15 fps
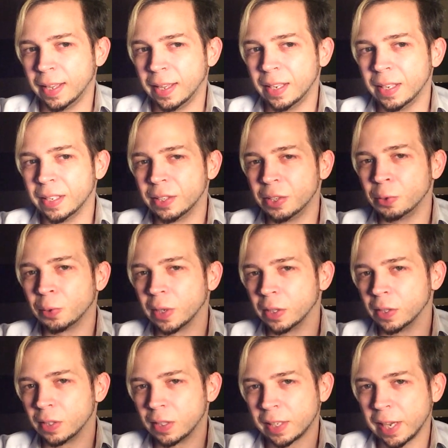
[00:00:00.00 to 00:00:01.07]
and you
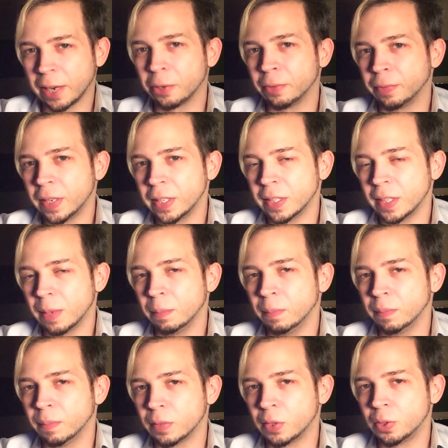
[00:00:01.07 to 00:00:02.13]
can sacrifice
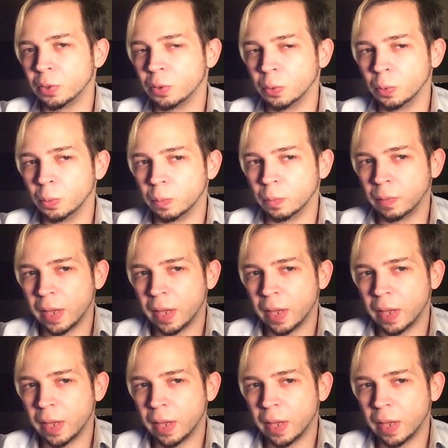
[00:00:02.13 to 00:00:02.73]
them to